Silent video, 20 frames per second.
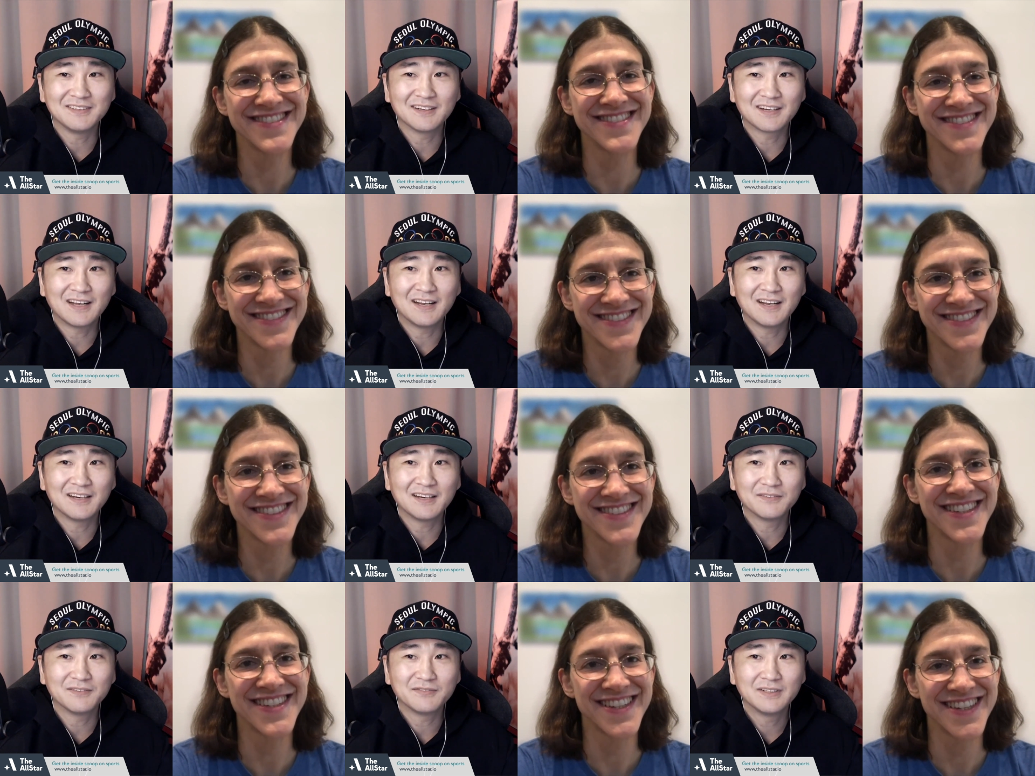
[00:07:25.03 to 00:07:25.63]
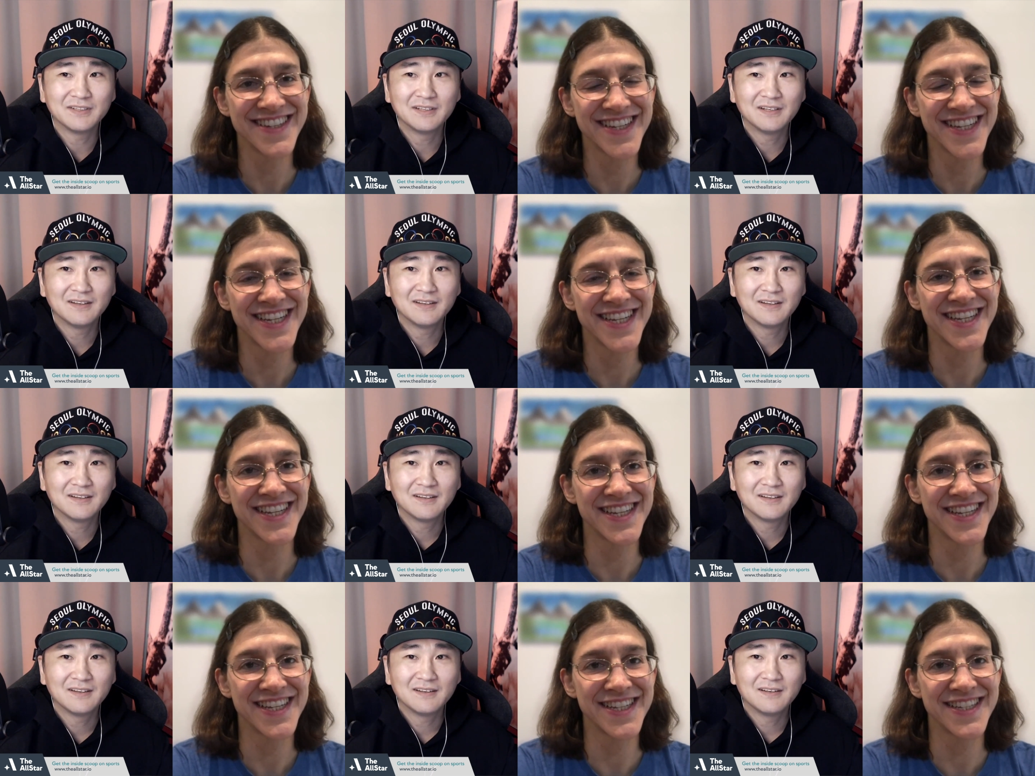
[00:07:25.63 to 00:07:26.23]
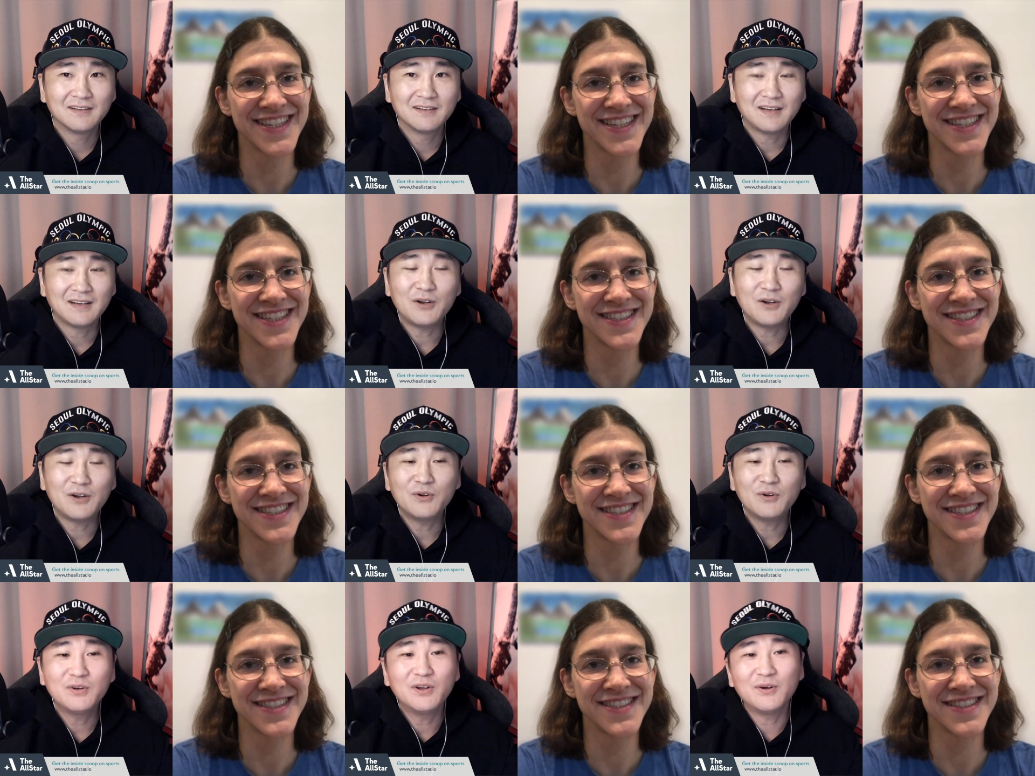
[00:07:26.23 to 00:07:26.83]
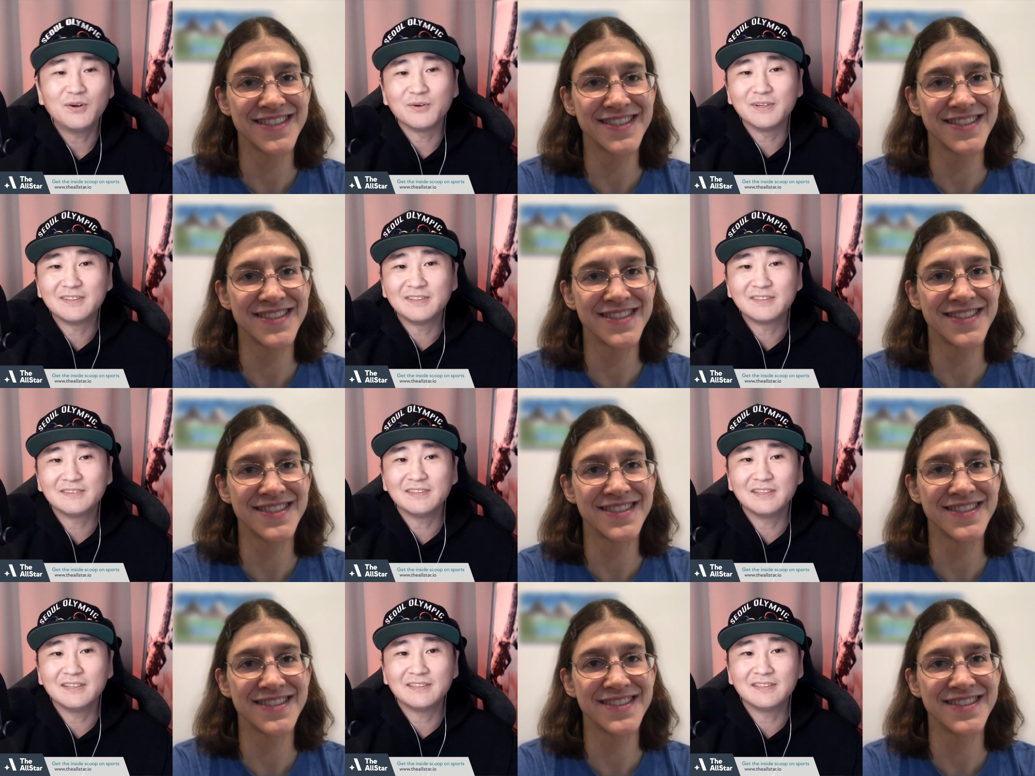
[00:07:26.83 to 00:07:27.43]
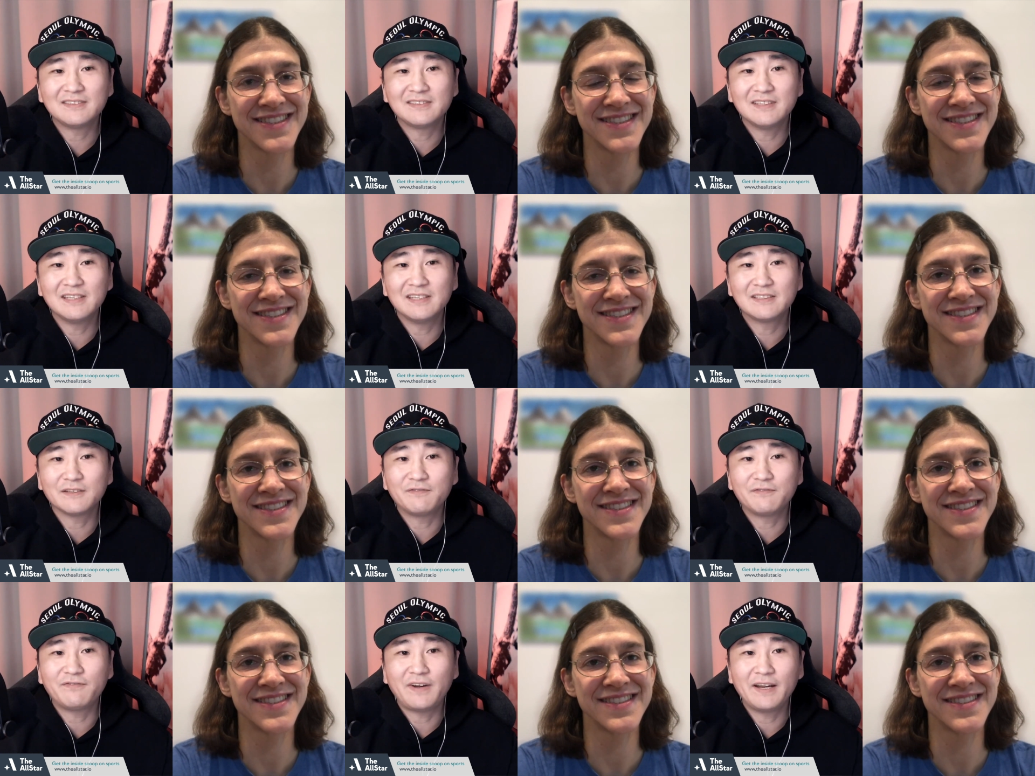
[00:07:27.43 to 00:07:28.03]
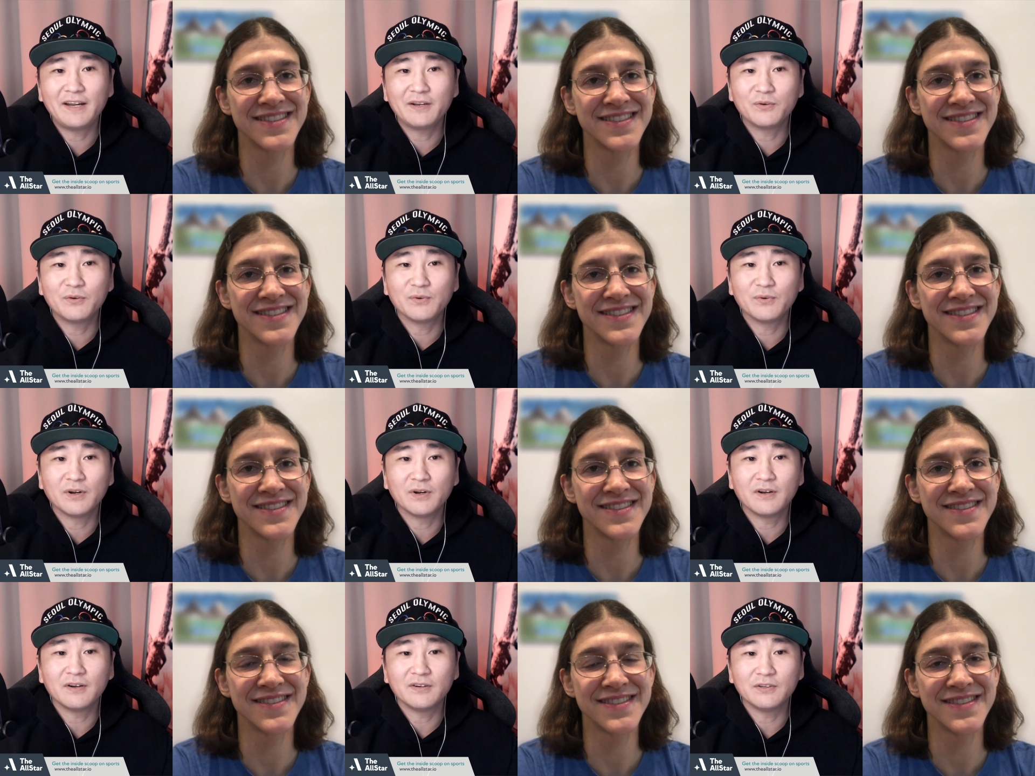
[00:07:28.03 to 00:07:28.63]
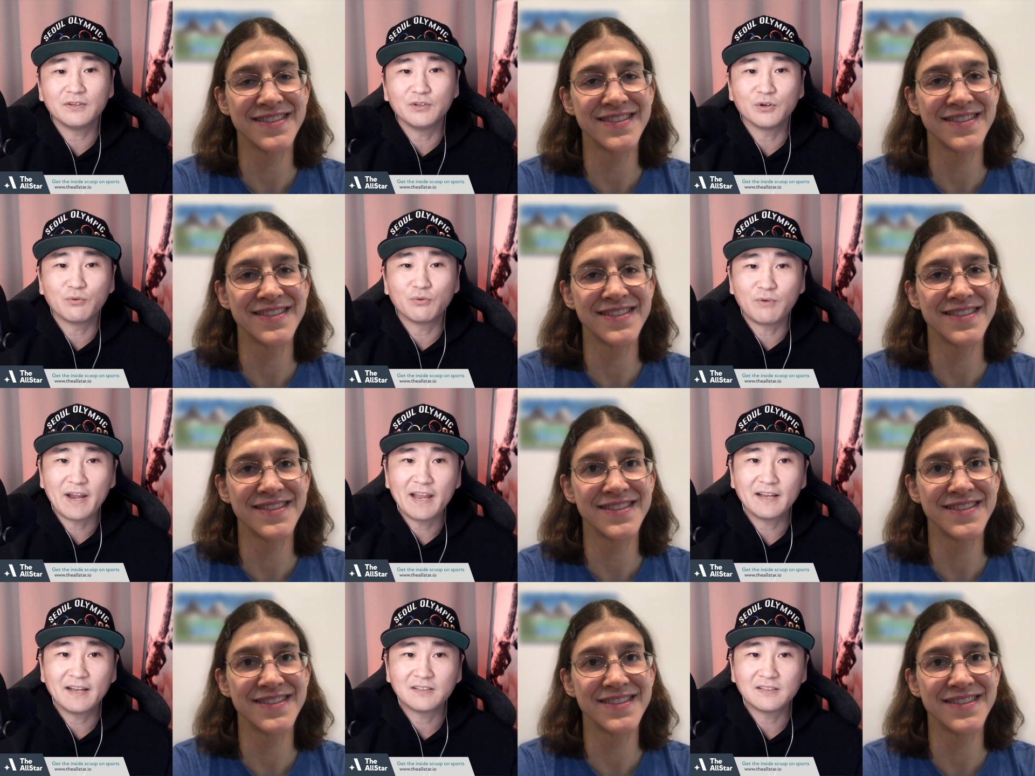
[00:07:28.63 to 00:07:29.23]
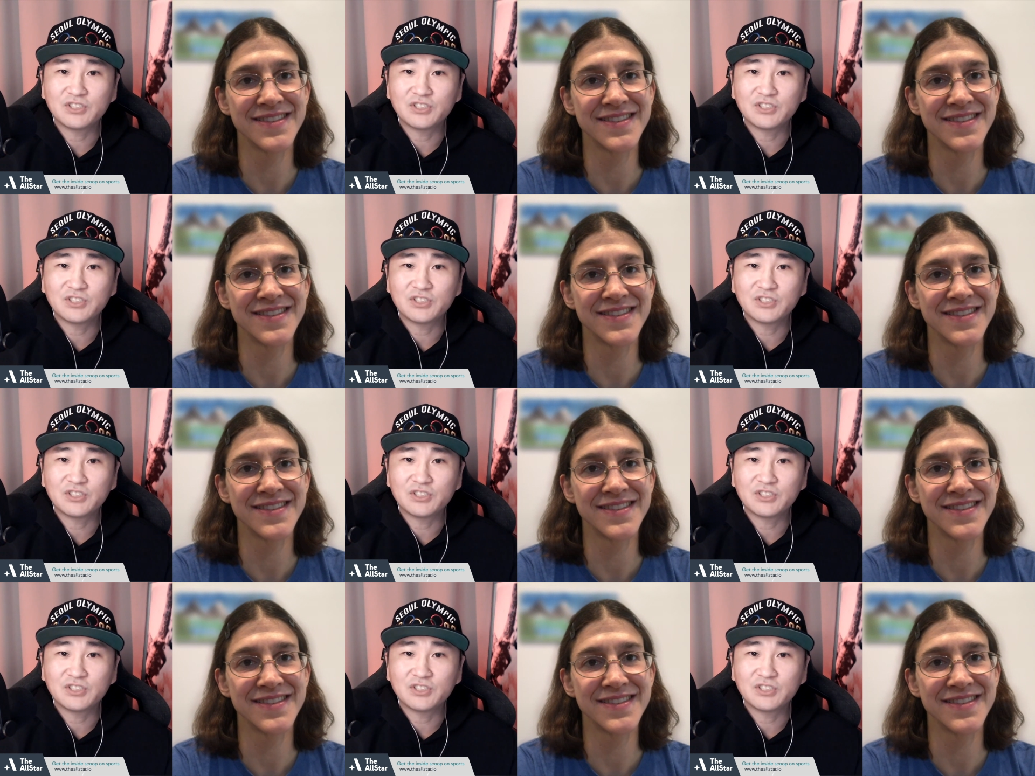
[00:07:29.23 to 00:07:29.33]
Speaker 1: kind of, I don't know. It's it's it's a fight where you're ranked.